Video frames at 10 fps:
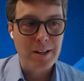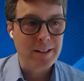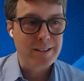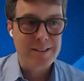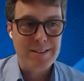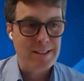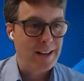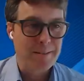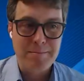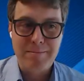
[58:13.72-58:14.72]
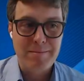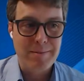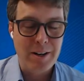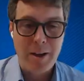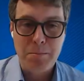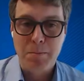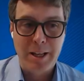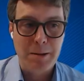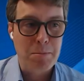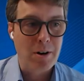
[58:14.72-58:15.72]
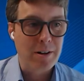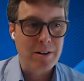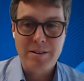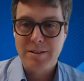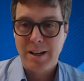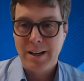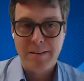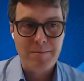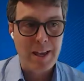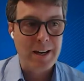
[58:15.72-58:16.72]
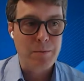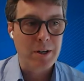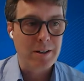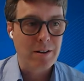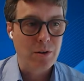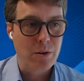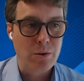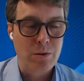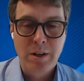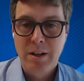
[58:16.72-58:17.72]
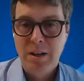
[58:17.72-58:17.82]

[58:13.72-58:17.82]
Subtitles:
well as implementing partners, anyone who